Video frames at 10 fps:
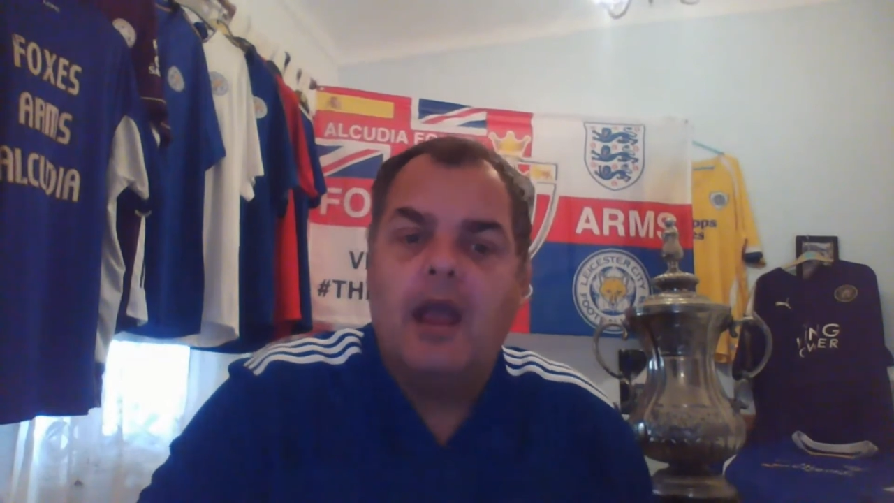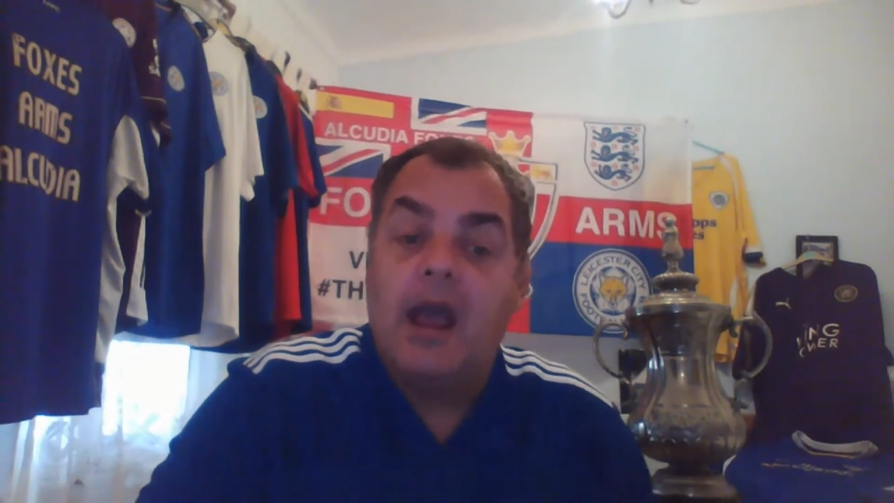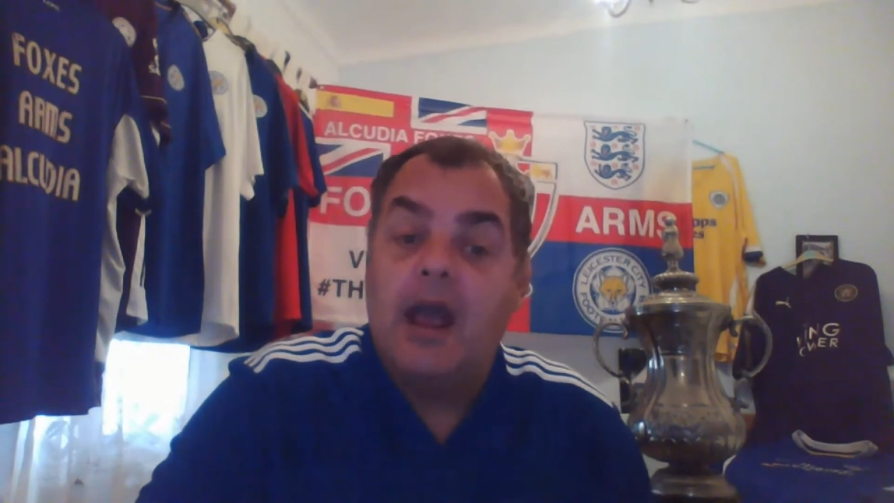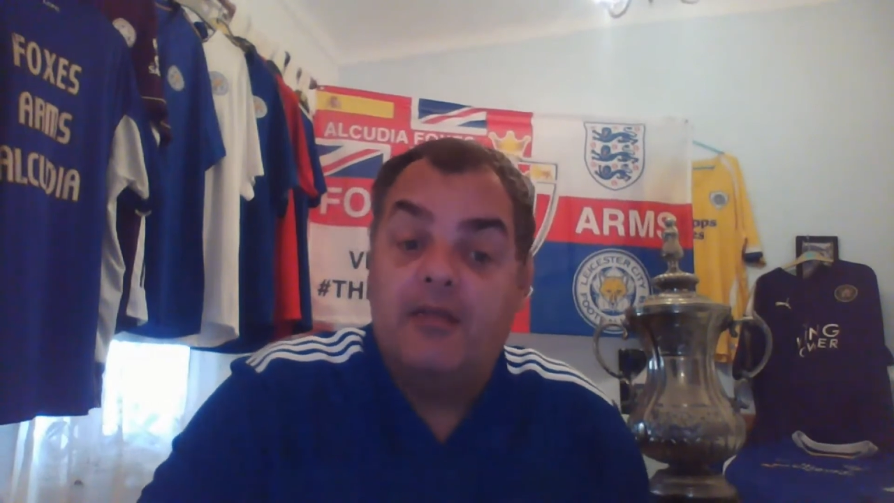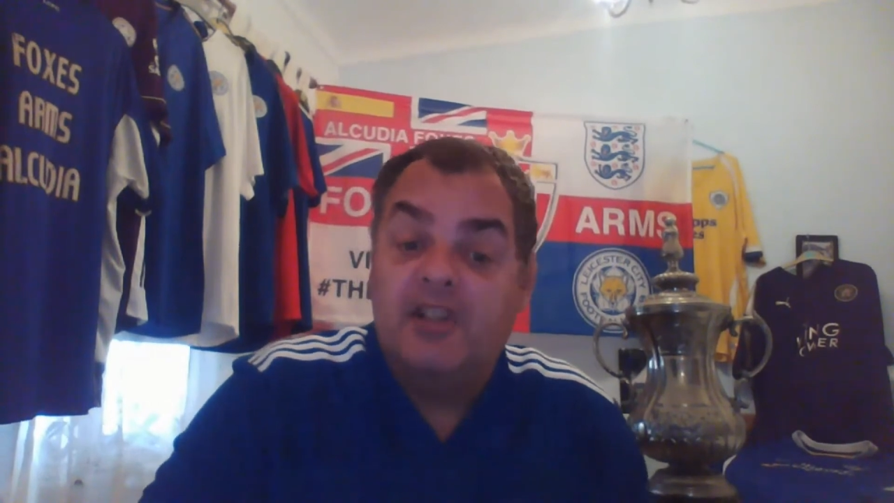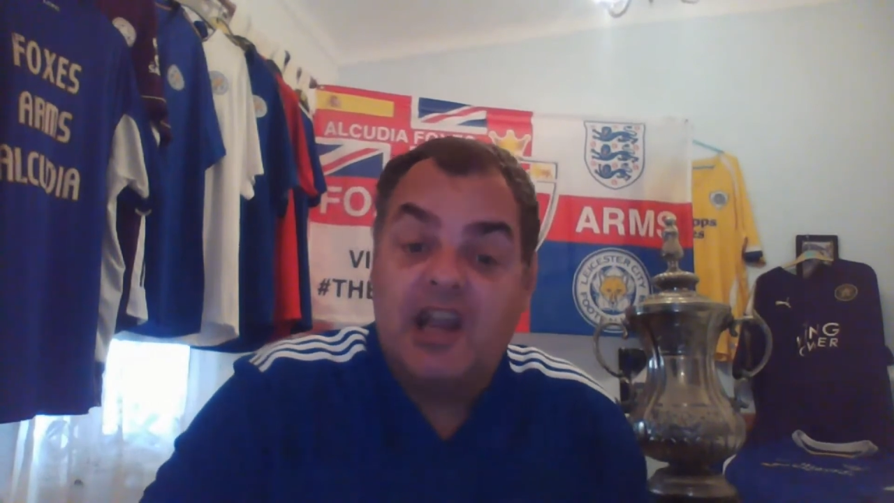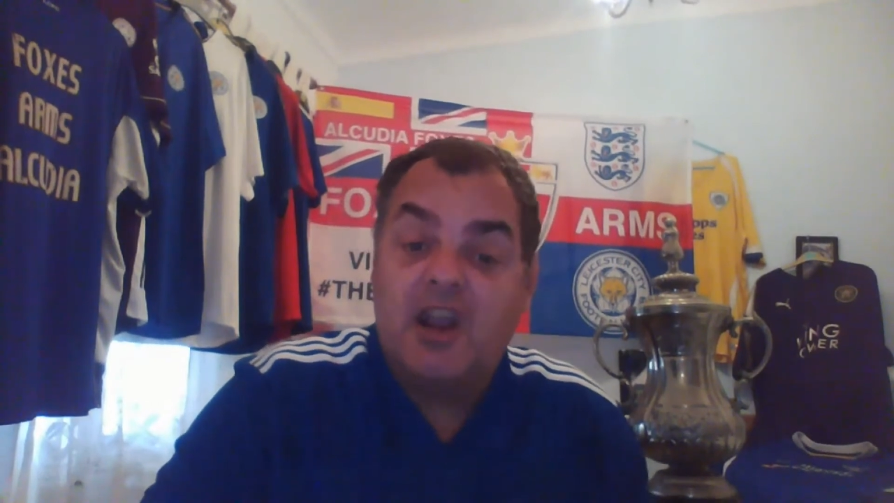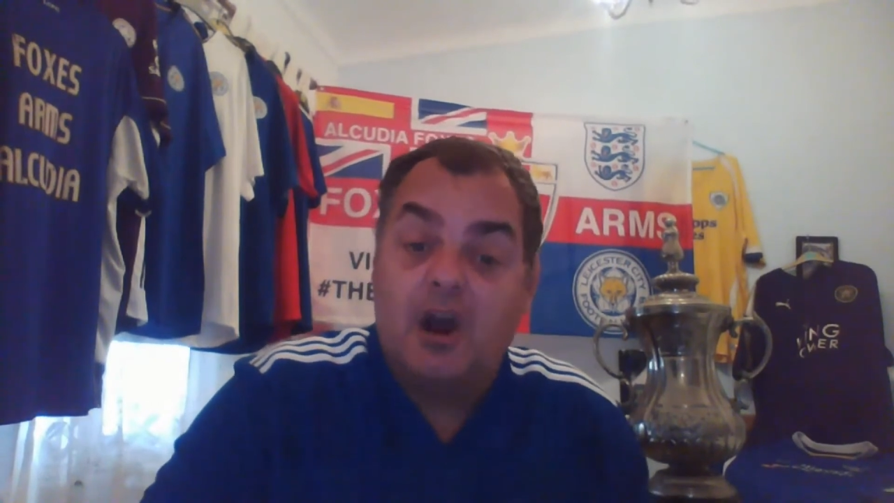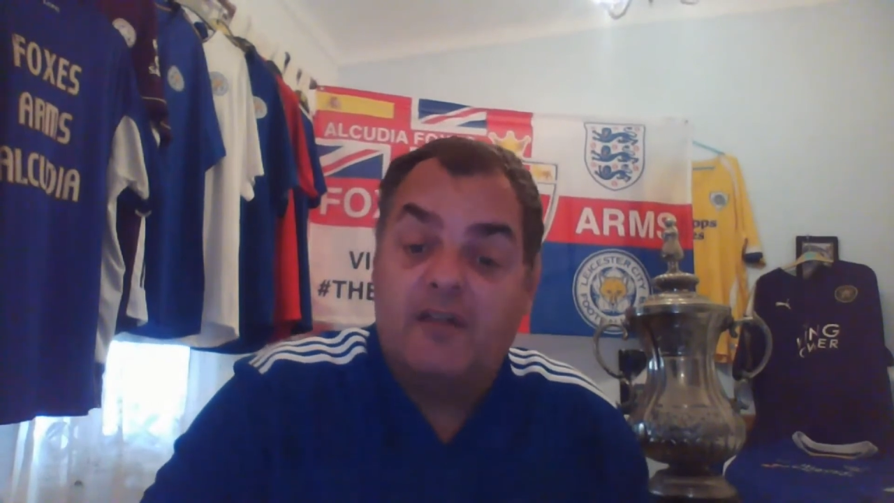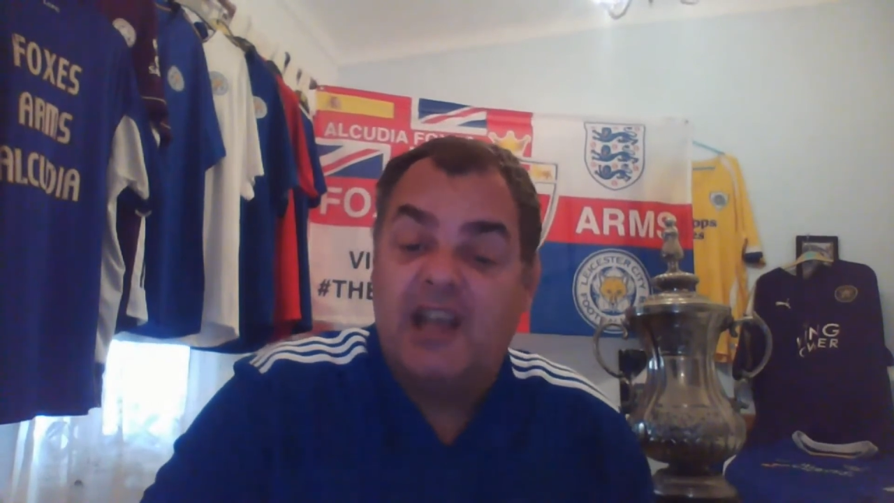The
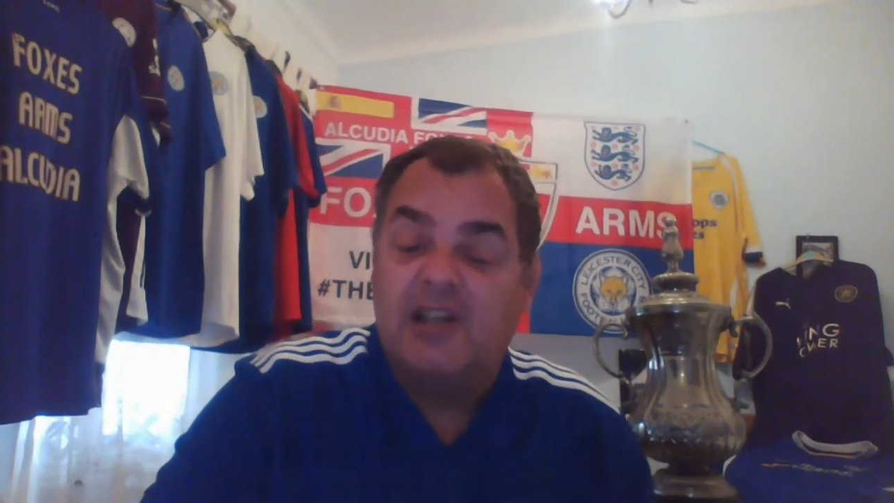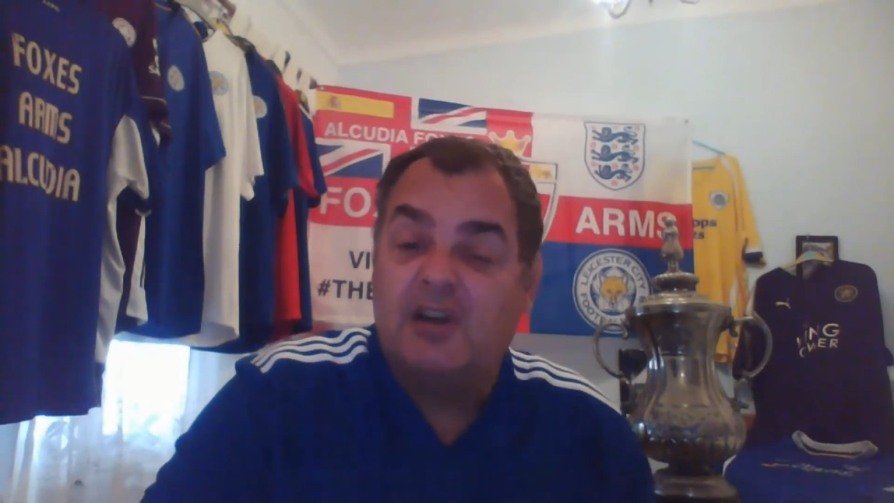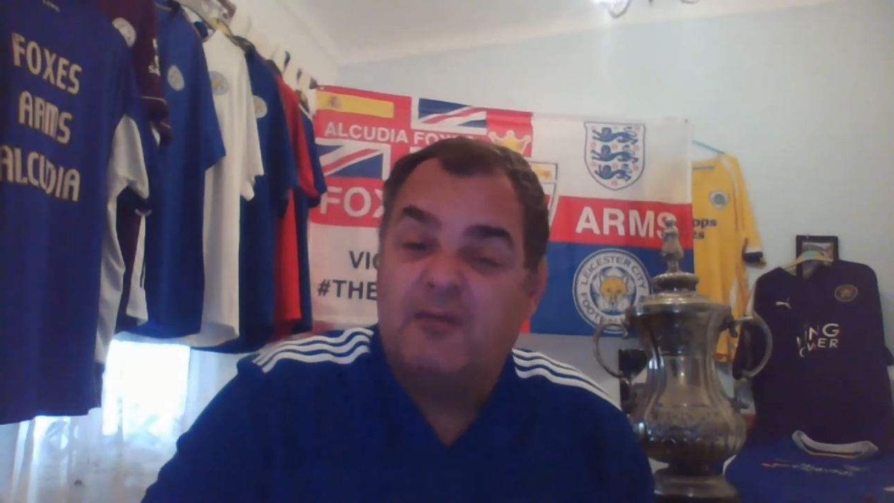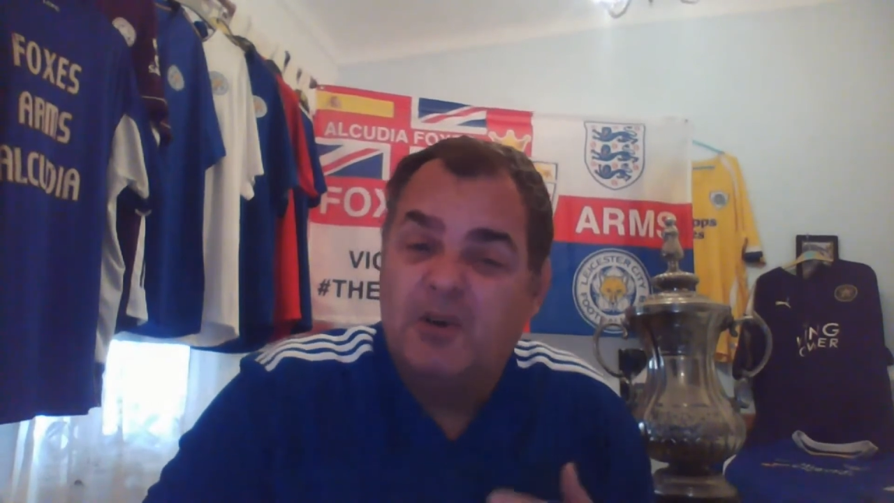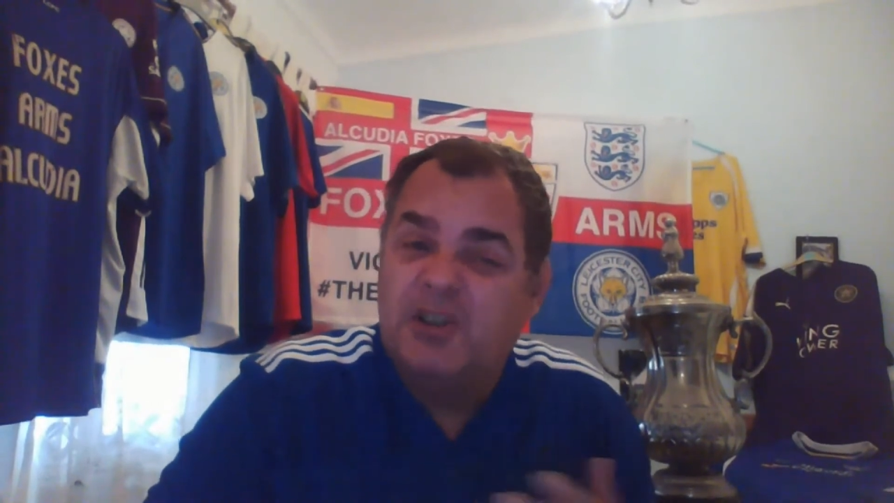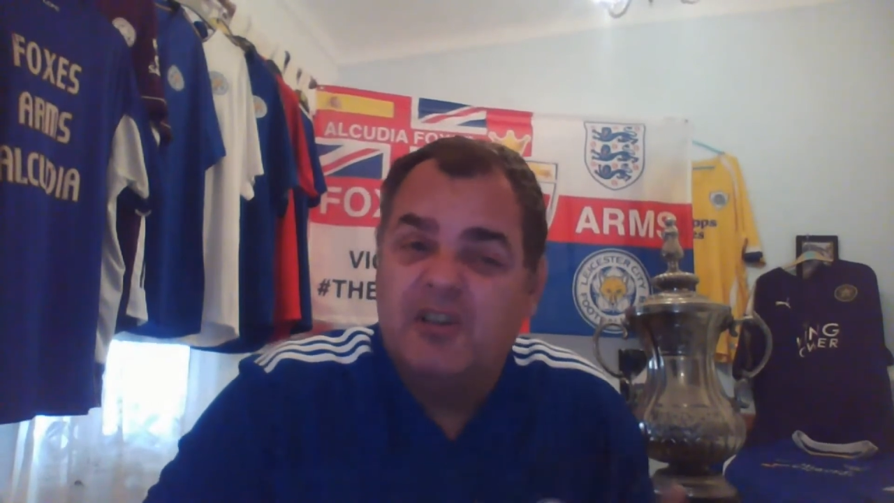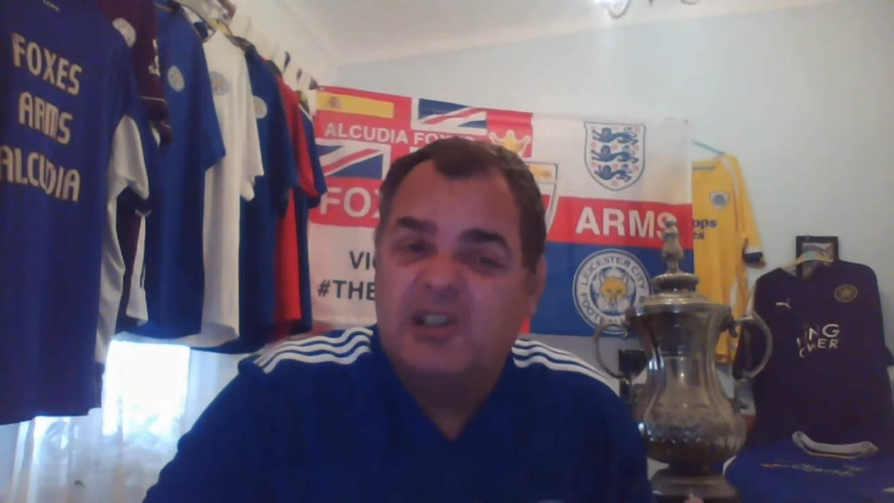second half kicked off much in the